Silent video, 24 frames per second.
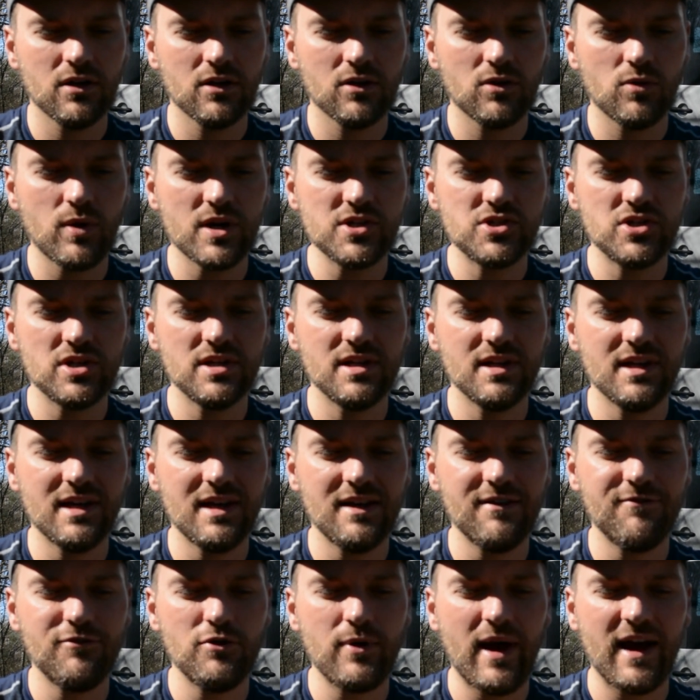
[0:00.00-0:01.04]
Question,
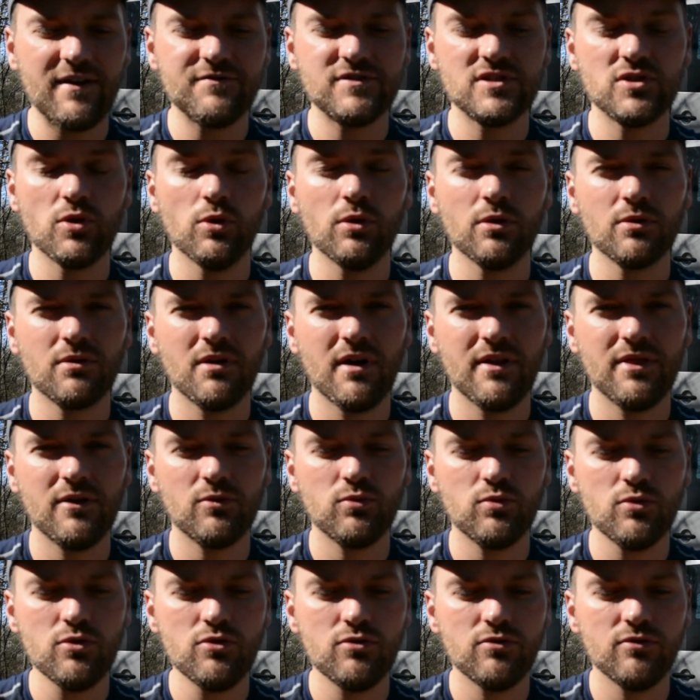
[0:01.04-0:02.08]
if you have solar on the
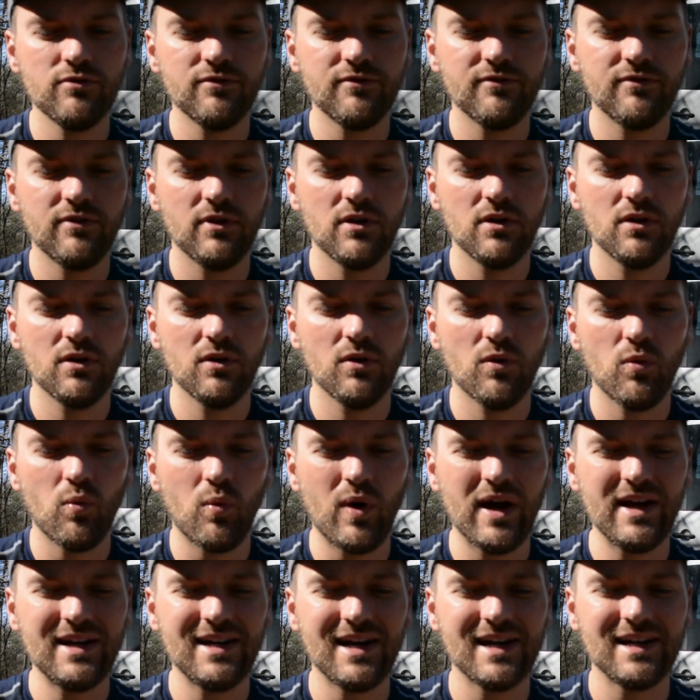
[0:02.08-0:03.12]
roof,
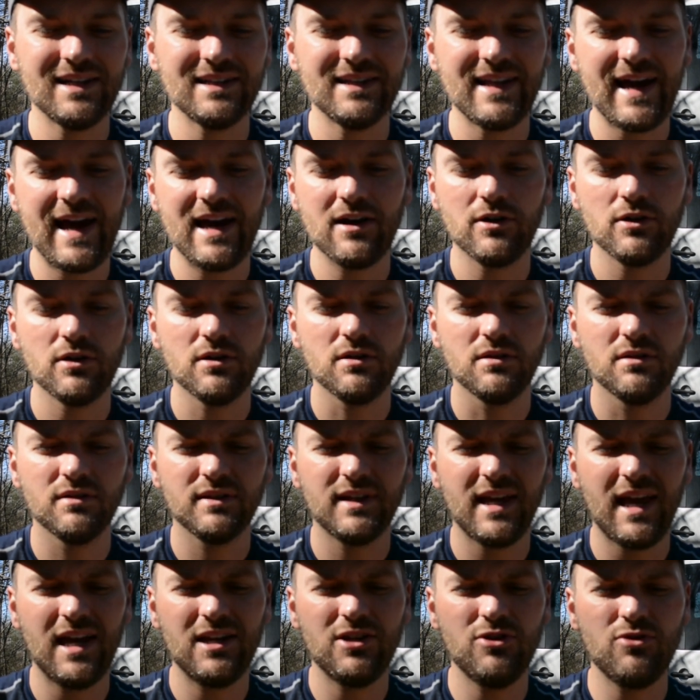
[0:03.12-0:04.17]
why not a ladder?
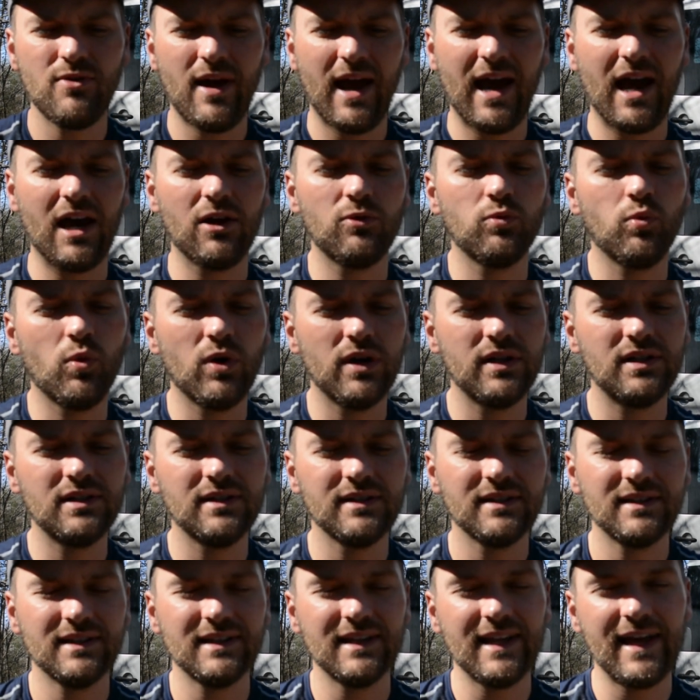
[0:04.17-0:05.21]
Can you add one
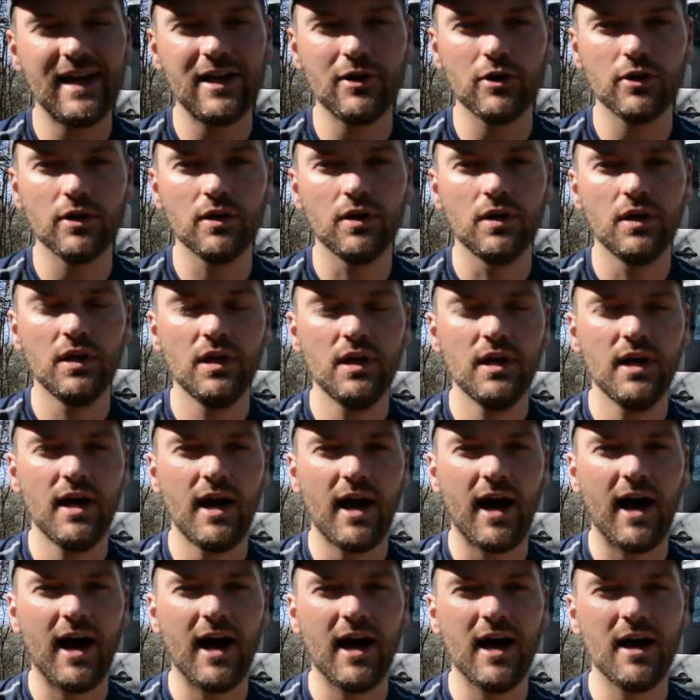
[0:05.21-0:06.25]
later?
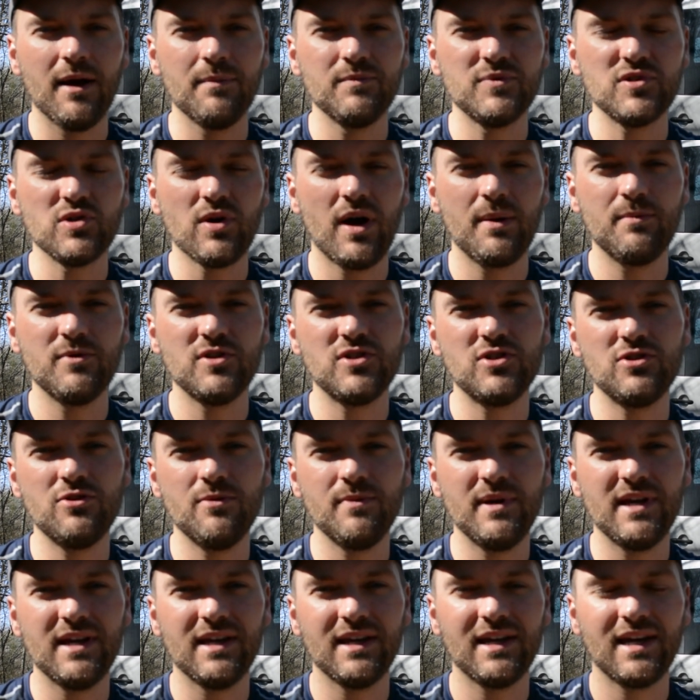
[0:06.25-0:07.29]
So I'm
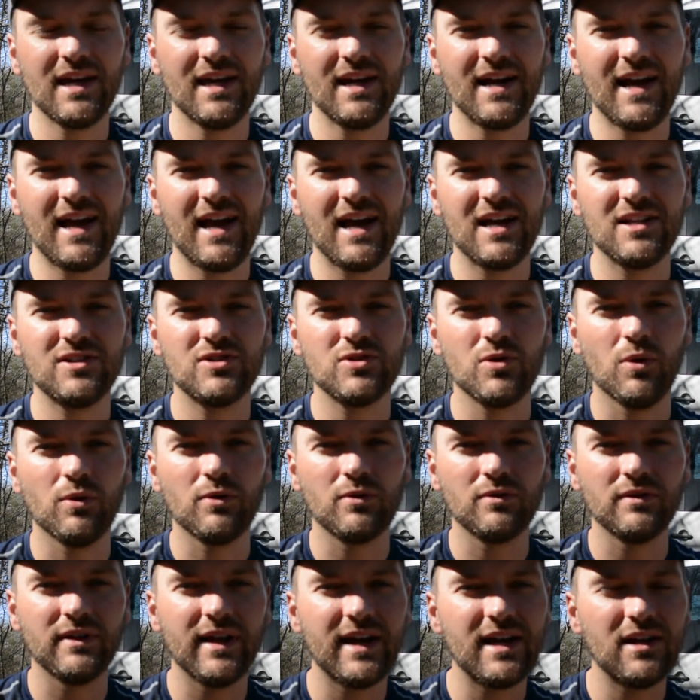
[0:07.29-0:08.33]
assuming, can I add
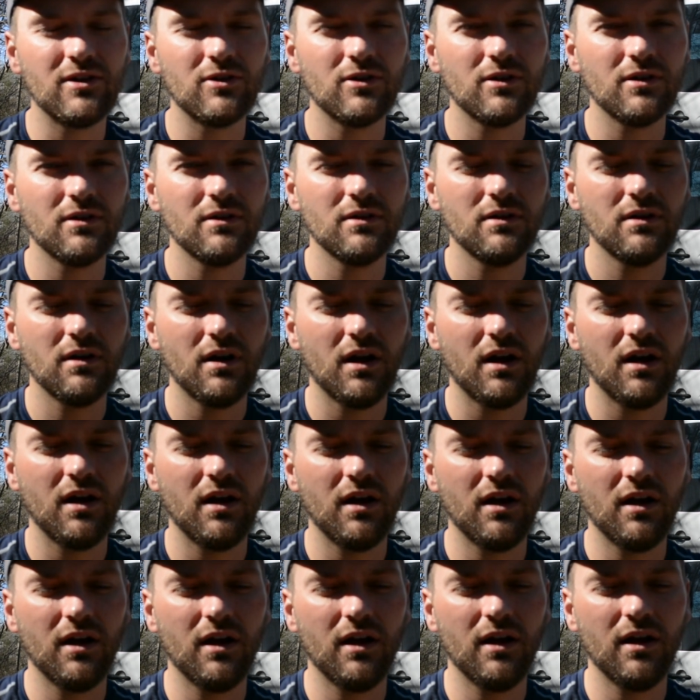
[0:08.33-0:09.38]
solar later?
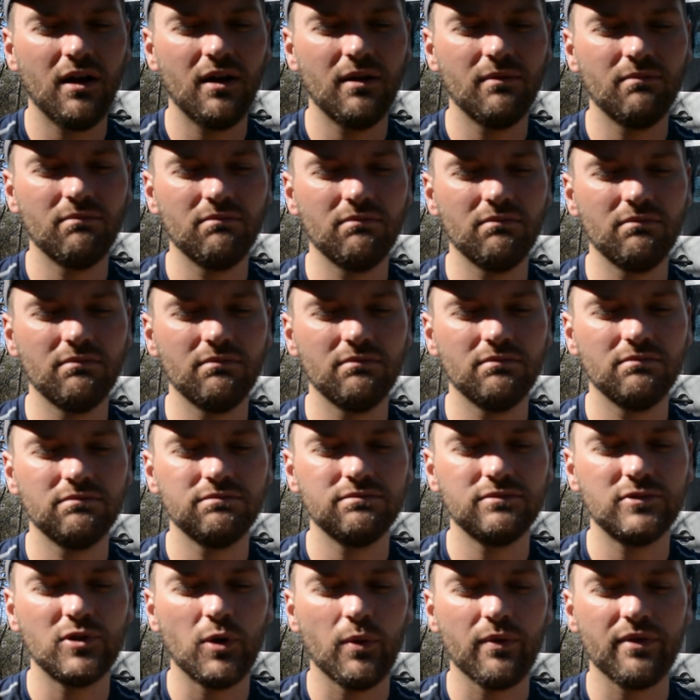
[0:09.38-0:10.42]

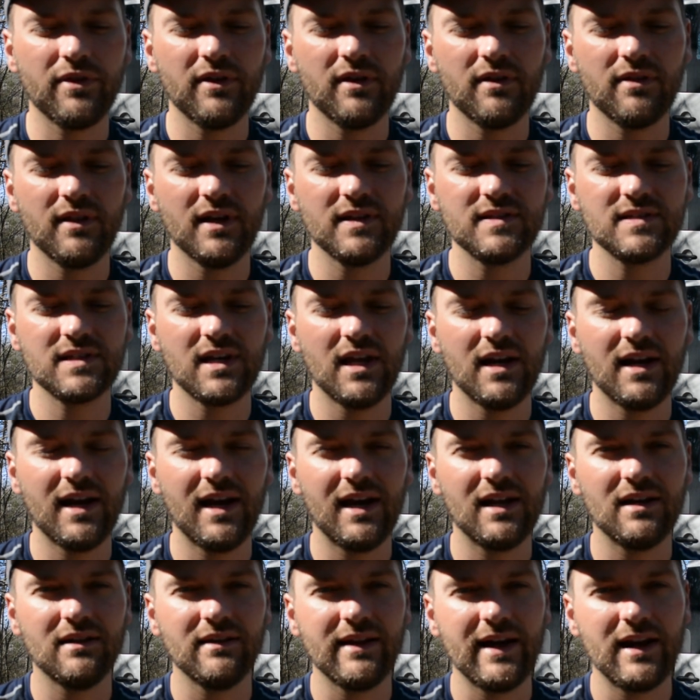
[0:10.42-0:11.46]
Don't think that's can I
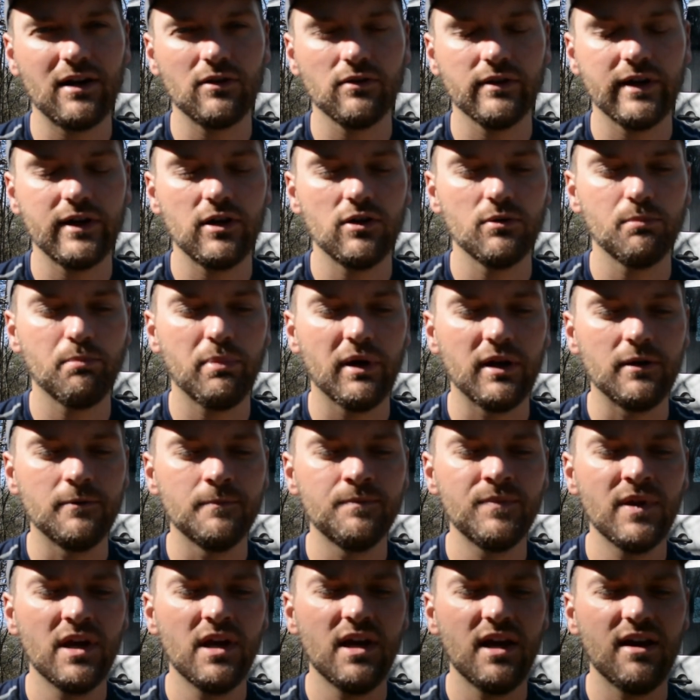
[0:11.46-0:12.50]
add a ladder later. But
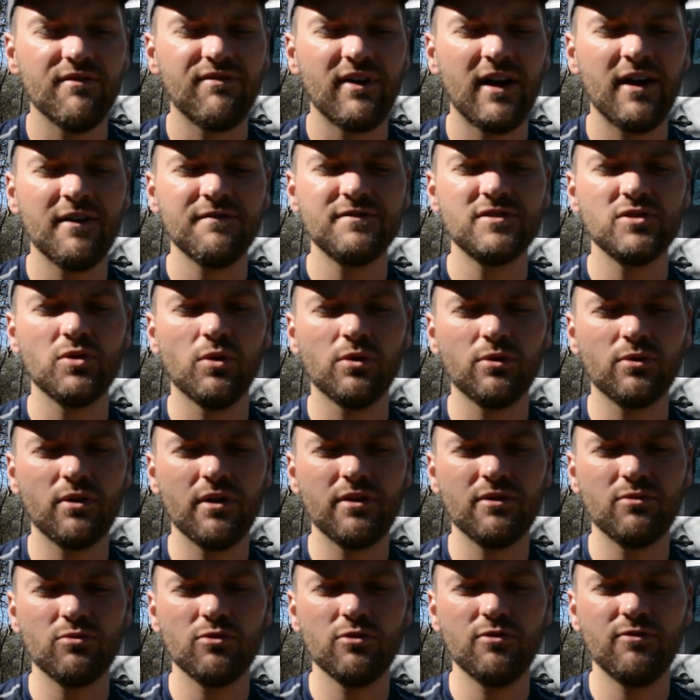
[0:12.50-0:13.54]
if I have solar
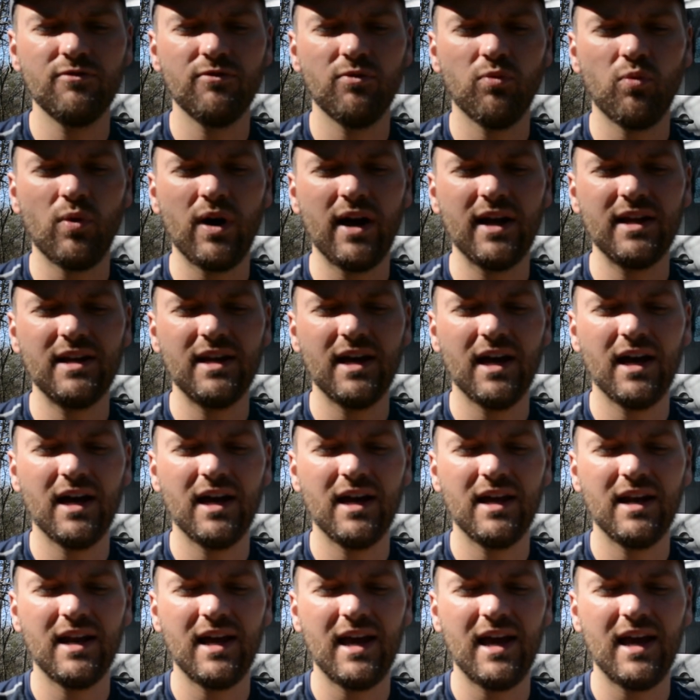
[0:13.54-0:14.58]
on the roof, why
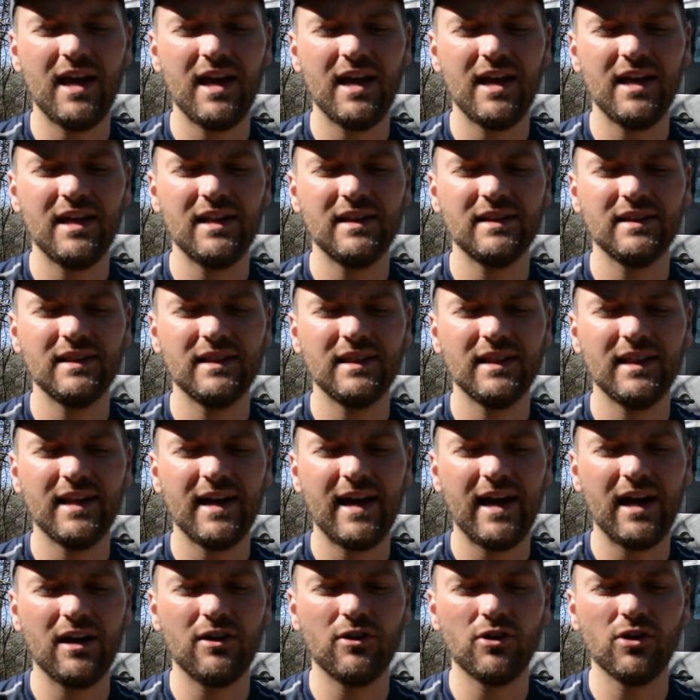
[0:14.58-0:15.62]
not a
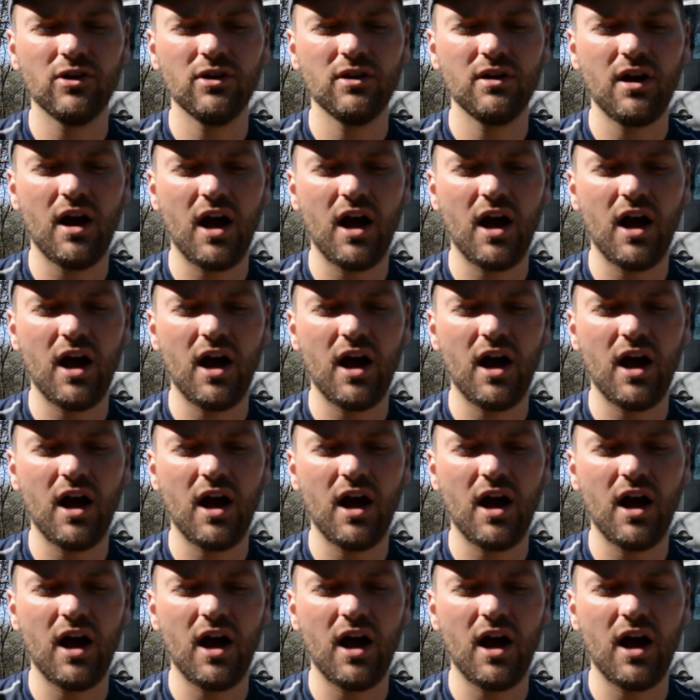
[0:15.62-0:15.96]
ladder?